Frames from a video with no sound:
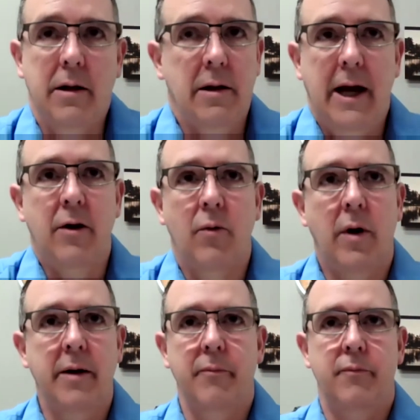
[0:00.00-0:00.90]
I don't
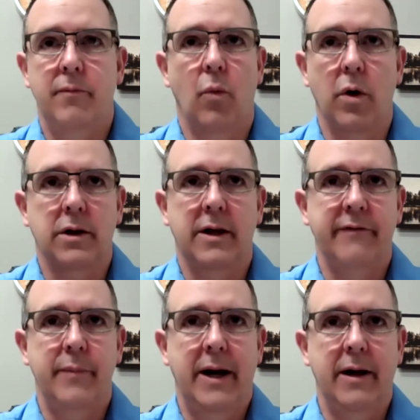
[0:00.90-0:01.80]
want work-life
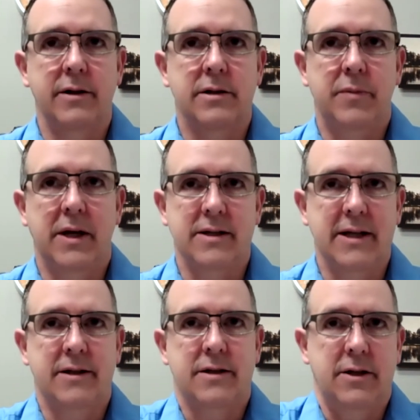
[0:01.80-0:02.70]
balance, because
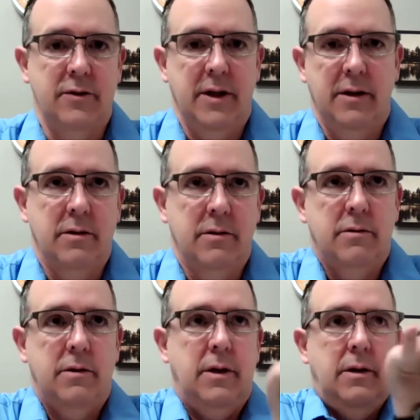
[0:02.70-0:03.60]
that's doing
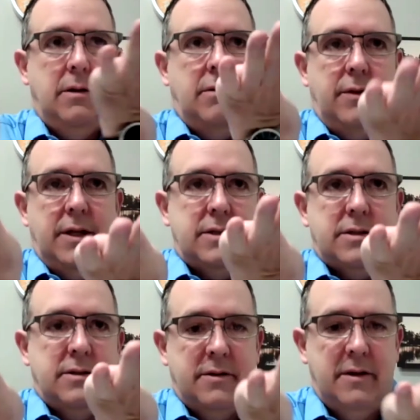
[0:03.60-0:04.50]
this.
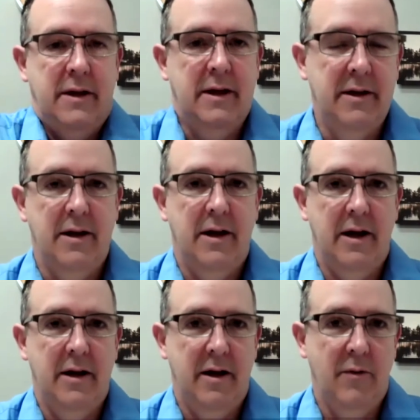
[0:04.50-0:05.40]

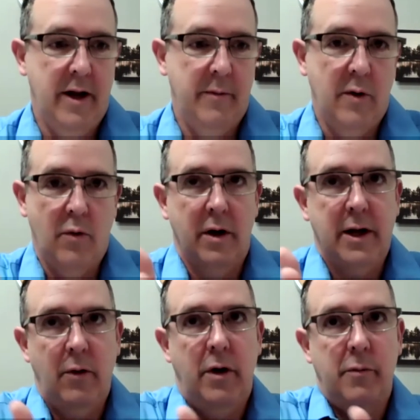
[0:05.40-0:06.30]
When I'm at work, I
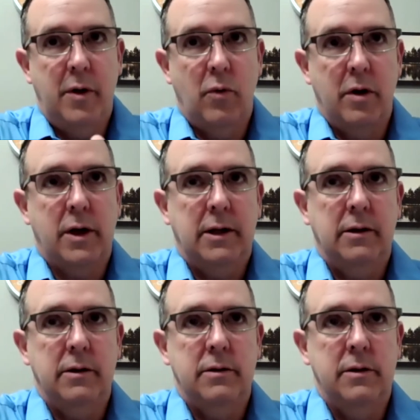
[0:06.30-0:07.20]
want to be working,
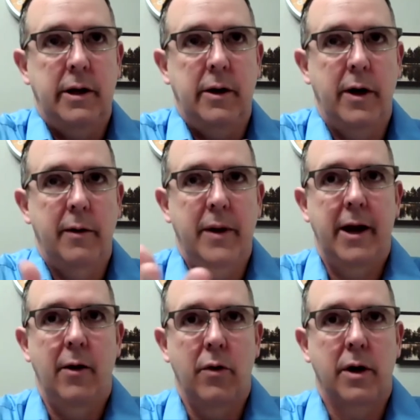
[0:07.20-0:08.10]
and when I'm not at
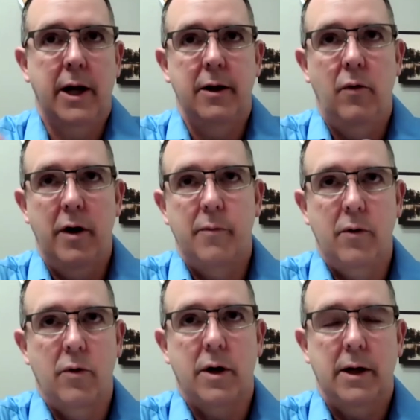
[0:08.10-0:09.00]
work, I don't want to be
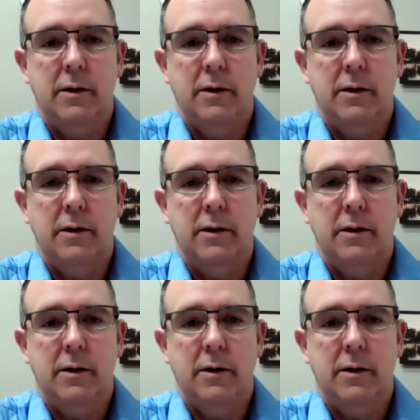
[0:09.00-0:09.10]
working.